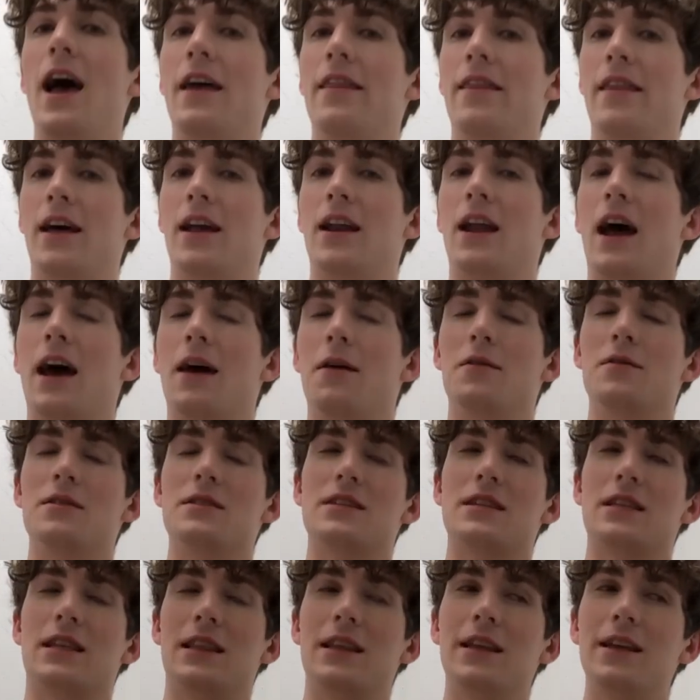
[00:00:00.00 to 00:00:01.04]
And then I
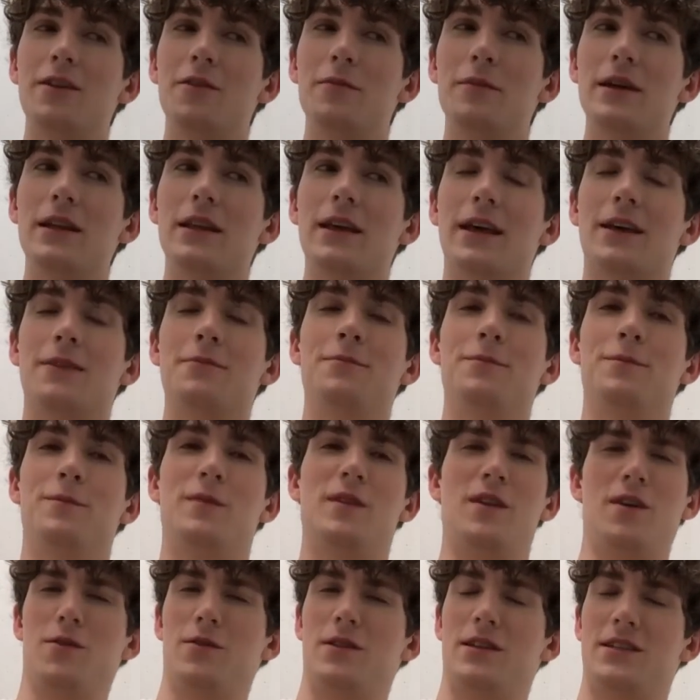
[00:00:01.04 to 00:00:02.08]
was a little bit like,
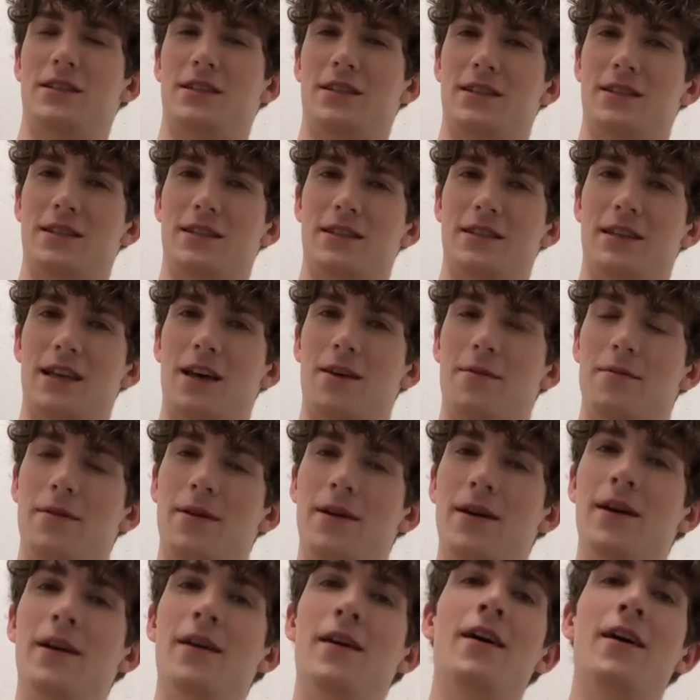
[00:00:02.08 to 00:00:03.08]
no, this isn't Seb.